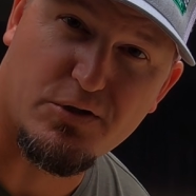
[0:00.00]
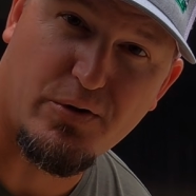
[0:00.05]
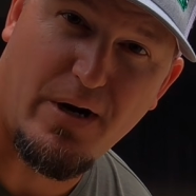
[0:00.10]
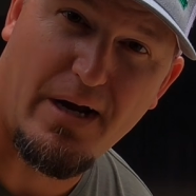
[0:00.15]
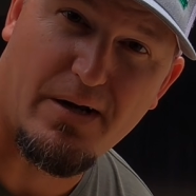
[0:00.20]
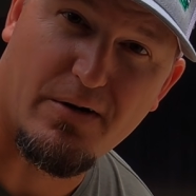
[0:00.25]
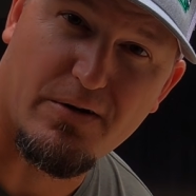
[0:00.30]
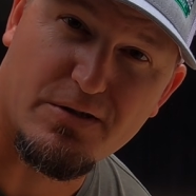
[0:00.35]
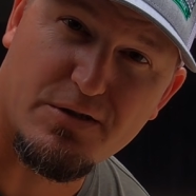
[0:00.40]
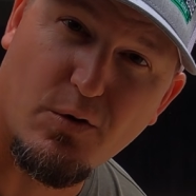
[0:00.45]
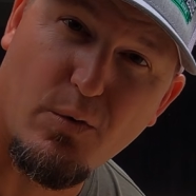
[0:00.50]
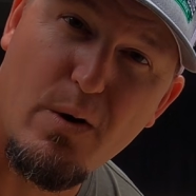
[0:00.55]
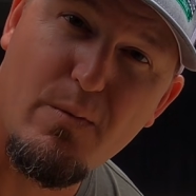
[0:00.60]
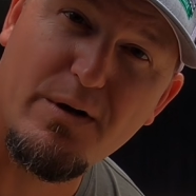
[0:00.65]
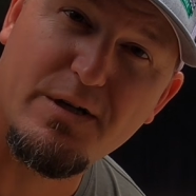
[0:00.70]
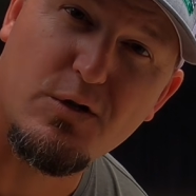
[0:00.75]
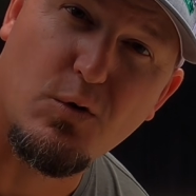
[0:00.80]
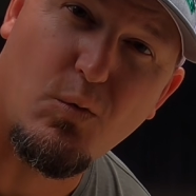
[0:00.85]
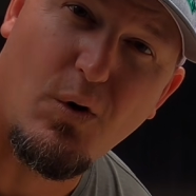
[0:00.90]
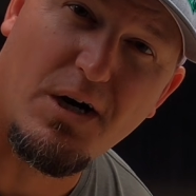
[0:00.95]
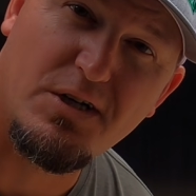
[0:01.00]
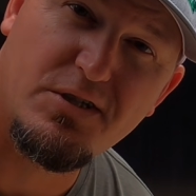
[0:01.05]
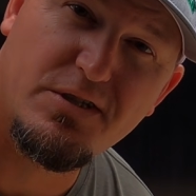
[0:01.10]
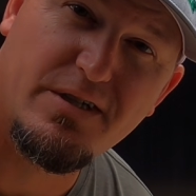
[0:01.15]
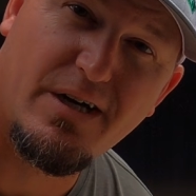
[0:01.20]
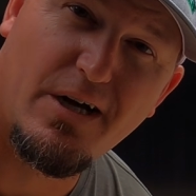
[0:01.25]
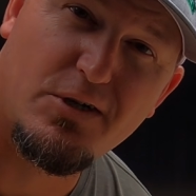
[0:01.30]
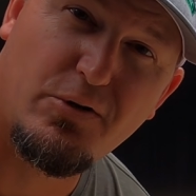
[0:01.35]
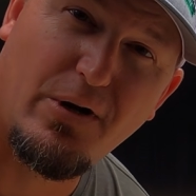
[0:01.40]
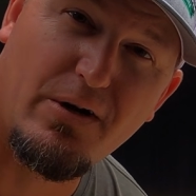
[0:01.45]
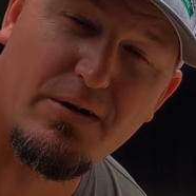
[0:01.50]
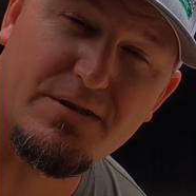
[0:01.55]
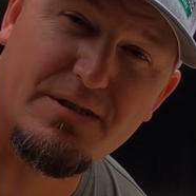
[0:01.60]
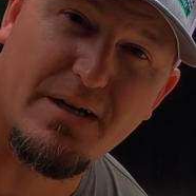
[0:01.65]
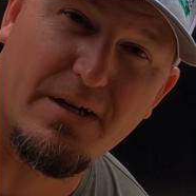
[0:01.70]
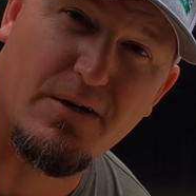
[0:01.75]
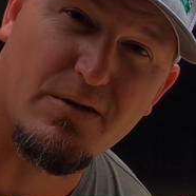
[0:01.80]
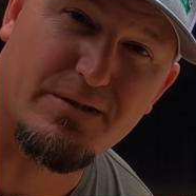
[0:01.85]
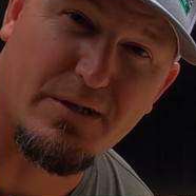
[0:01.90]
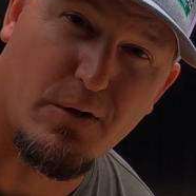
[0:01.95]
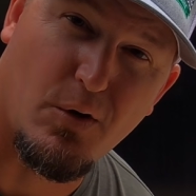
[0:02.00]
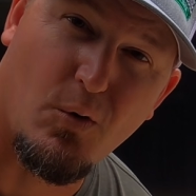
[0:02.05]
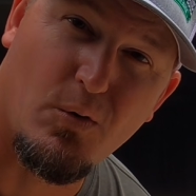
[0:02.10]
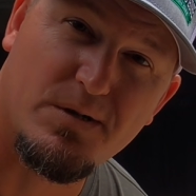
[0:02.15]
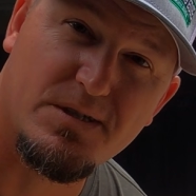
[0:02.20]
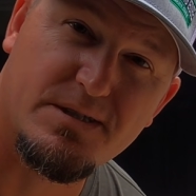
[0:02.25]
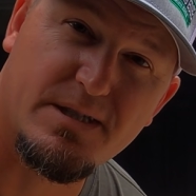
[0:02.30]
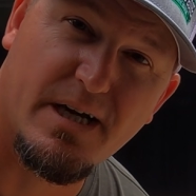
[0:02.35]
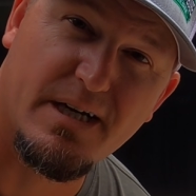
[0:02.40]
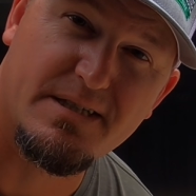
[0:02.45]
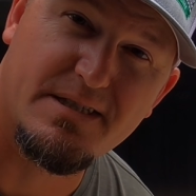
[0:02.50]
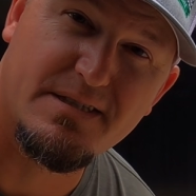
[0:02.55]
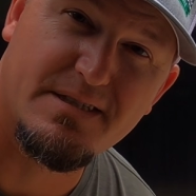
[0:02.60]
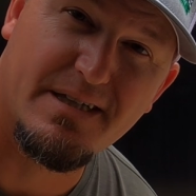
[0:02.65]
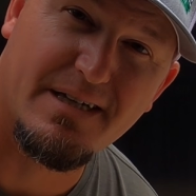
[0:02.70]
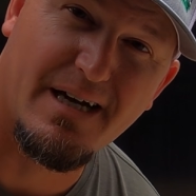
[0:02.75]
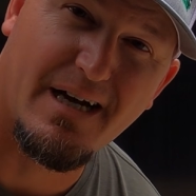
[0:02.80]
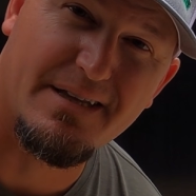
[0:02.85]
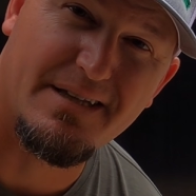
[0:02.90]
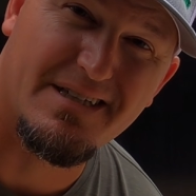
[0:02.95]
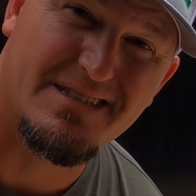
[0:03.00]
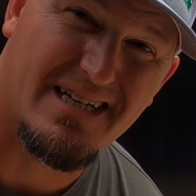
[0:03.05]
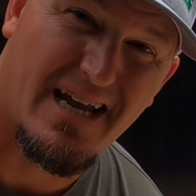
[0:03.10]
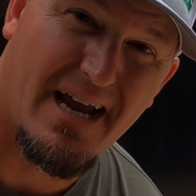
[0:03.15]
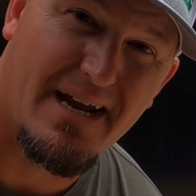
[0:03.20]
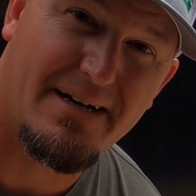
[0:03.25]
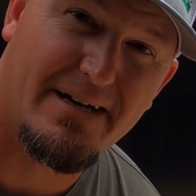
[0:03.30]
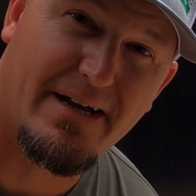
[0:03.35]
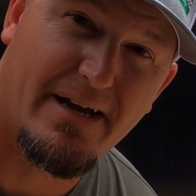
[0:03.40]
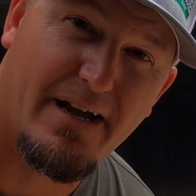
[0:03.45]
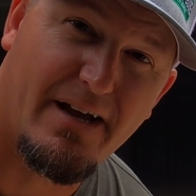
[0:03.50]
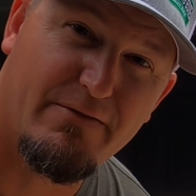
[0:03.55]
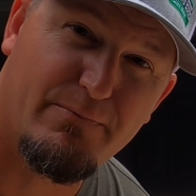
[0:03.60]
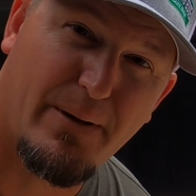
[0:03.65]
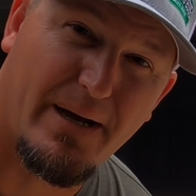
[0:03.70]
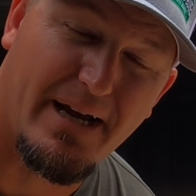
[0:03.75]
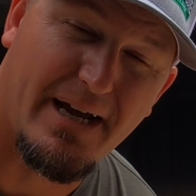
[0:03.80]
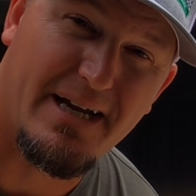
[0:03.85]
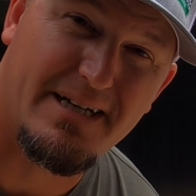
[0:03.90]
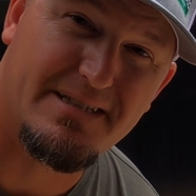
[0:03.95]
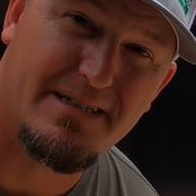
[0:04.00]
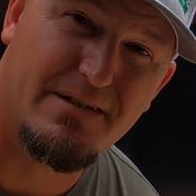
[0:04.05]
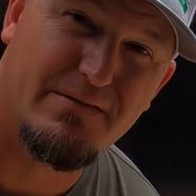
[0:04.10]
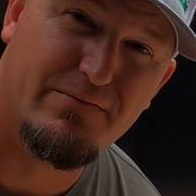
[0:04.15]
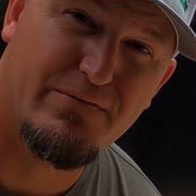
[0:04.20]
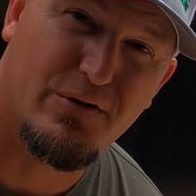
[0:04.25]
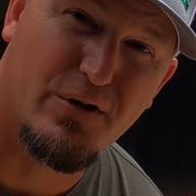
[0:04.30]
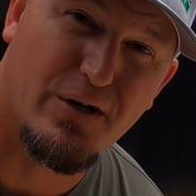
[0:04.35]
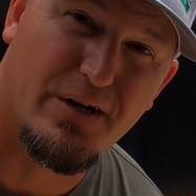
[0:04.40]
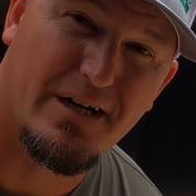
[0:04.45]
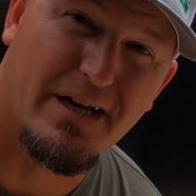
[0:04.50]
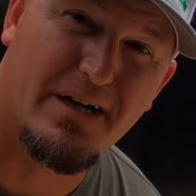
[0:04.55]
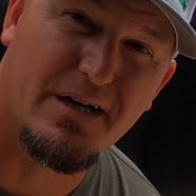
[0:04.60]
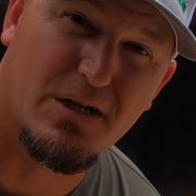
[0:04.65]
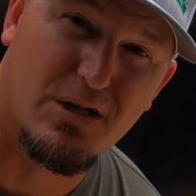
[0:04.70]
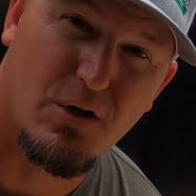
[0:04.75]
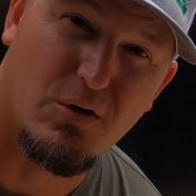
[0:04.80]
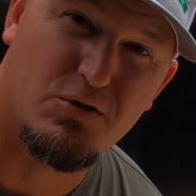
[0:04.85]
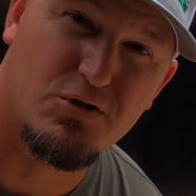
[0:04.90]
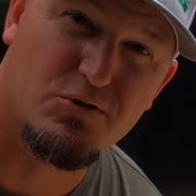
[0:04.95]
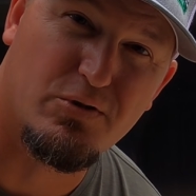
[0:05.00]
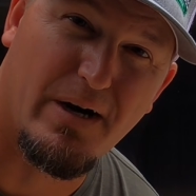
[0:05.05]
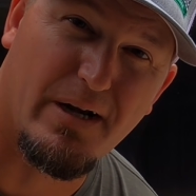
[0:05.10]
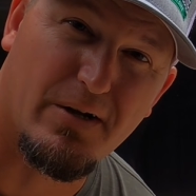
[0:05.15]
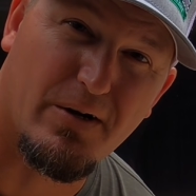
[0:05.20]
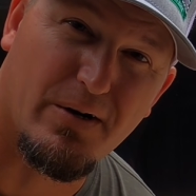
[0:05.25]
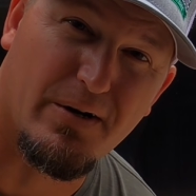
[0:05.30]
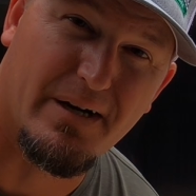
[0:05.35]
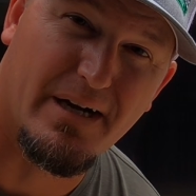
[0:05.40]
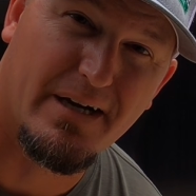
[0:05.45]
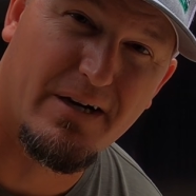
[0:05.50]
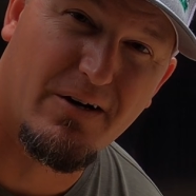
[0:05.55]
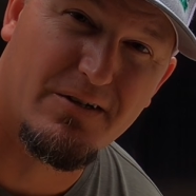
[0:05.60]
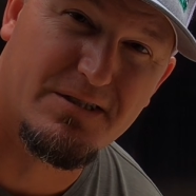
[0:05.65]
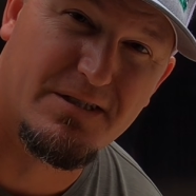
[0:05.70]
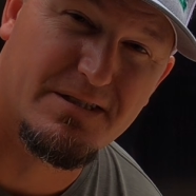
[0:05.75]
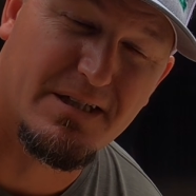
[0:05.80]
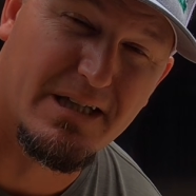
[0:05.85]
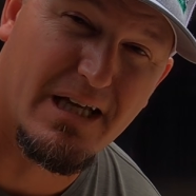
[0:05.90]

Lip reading: a trailer, so we went to Ouachita Trailer Sales in Orange, Texas, and got this 8.5 by 18 foot enclosed trailer. It cost us